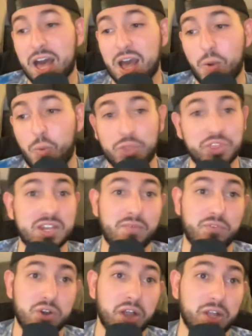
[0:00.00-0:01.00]
with the
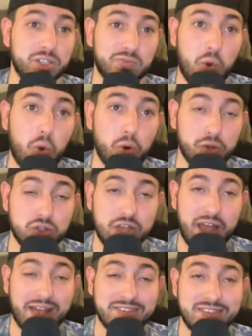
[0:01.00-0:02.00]
Denver Nuggets, of course,
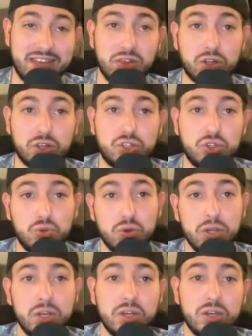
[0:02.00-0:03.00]
as they look to
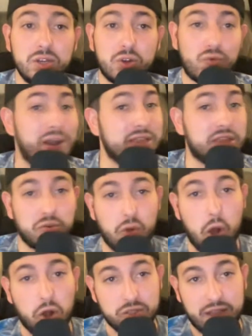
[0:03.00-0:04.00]
right their
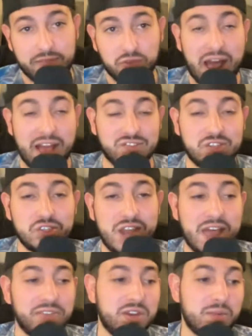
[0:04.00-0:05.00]
wrongs after last season
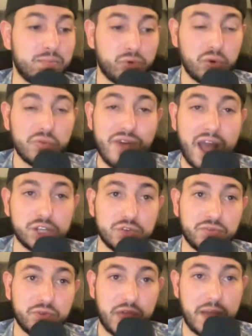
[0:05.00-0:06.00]
ended in brutal fashion
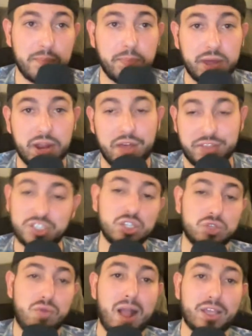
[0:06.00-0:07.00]
for them. But this is
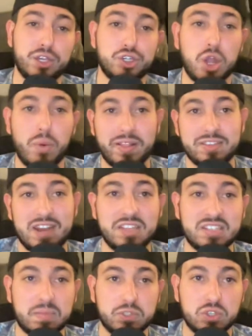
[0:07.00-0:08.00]
the Rockies Show, and today's
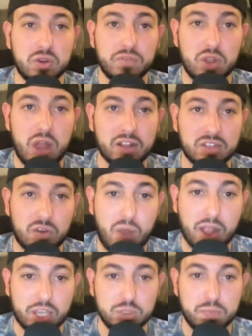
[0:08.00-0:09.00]
episode of your Locked On
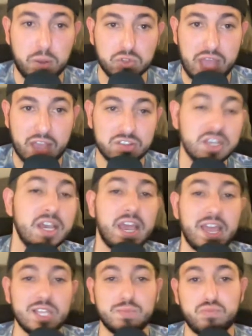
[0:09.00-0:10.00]
Rockies postcast
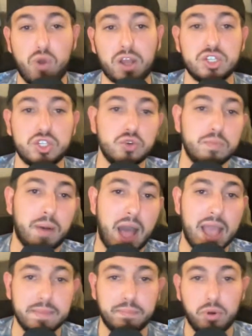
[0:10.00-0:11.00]
is brought to you
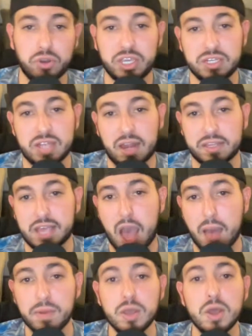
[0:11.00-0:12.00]
by
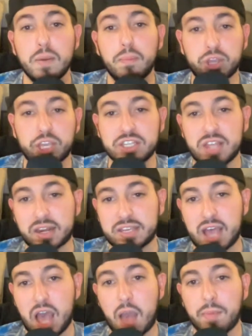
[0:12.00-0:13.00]
Booking.com. Booking.yeah.